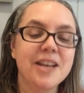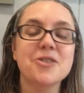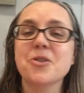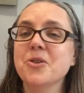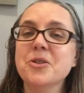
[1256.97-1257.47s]

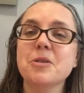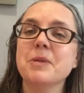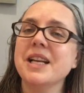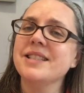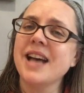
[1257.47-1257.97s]
So those are the
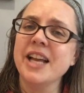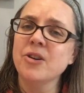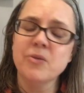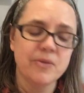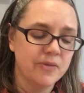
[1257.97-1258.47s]
plans. I
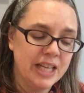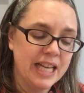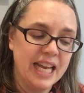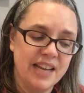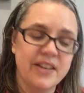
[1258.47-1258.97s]
don't
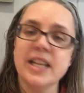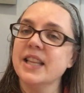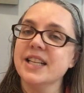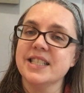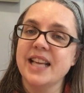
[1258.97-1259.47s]
think I have
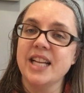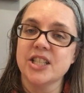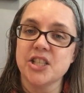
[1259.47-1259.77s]
anything set